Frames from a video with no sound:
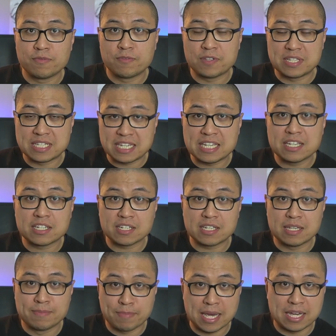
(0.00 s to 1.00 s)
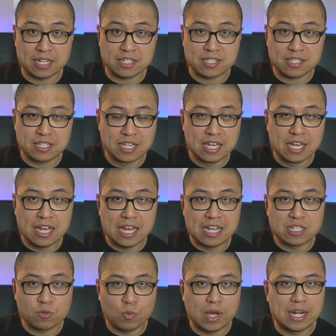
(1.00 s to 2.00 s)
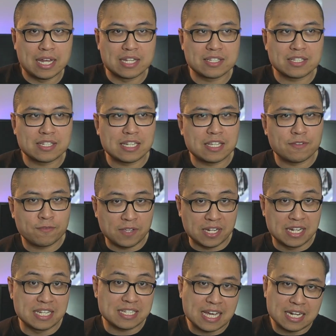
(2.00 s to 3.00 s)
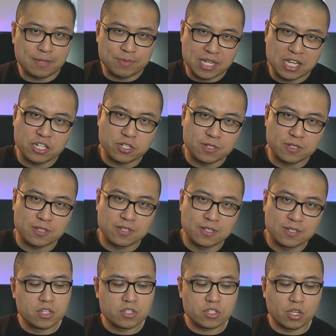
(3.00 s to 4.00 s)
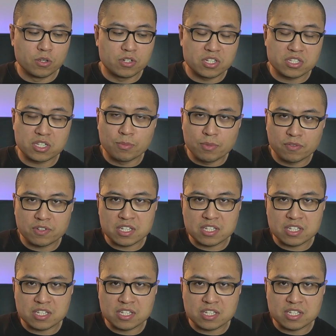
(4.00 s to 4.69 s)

fatigue impacts, as well as the fitness adaptations. So the sum of